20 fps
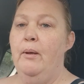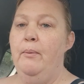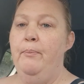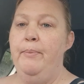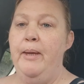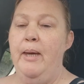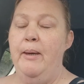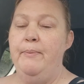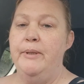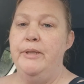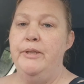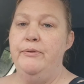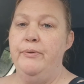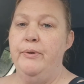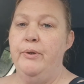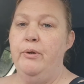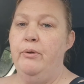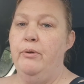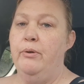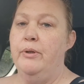be able to
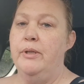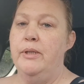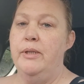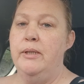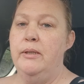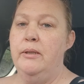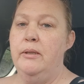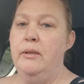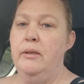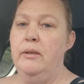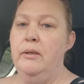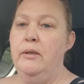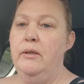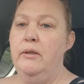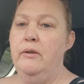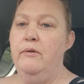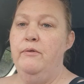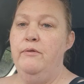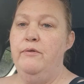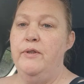record
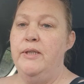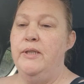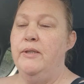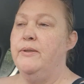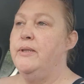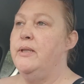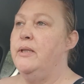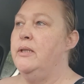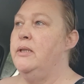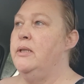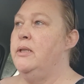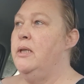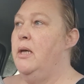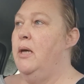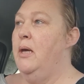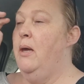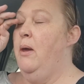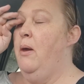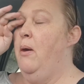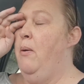videos on it,
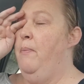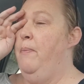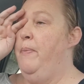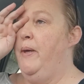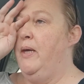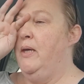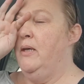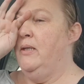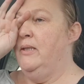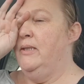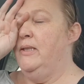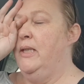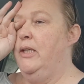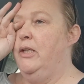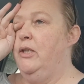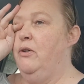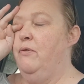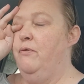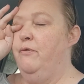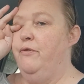because
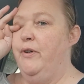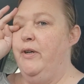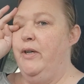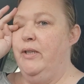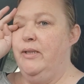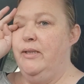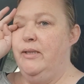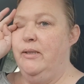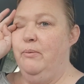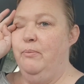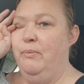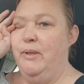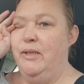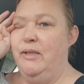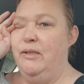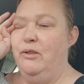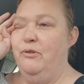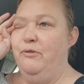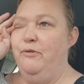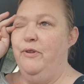it converts them and
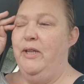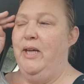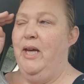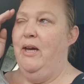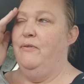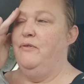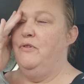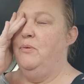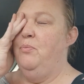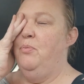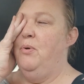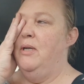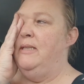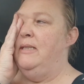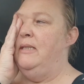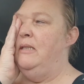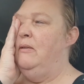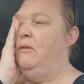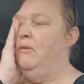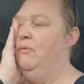stuff, and you have to
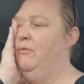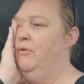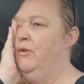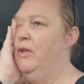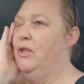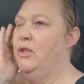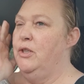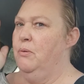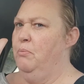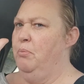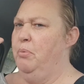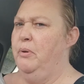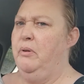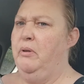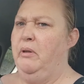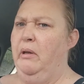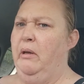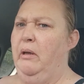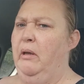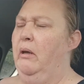press the conversion
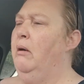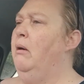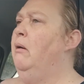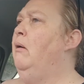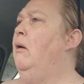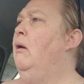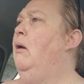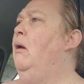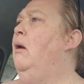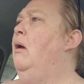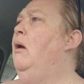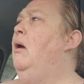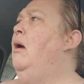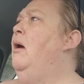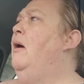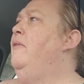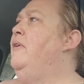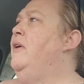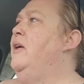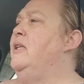button and
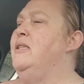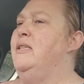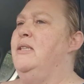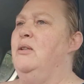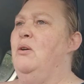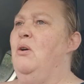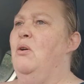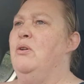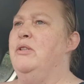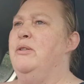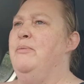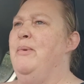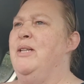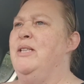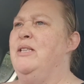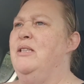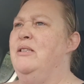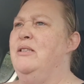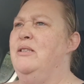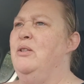it
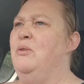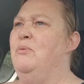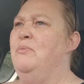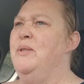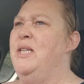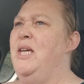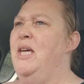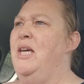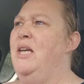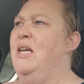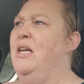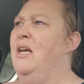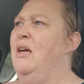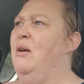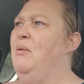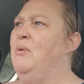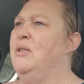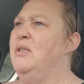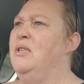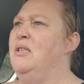automatically zooms in, and I
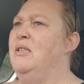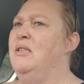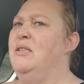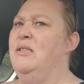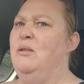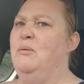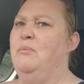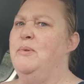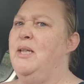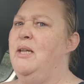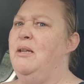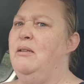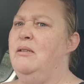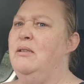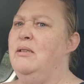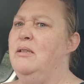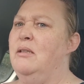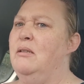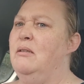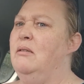wanted it zoomed
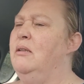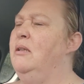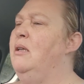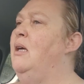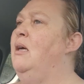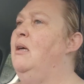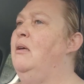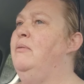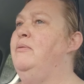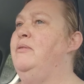out, and yeah,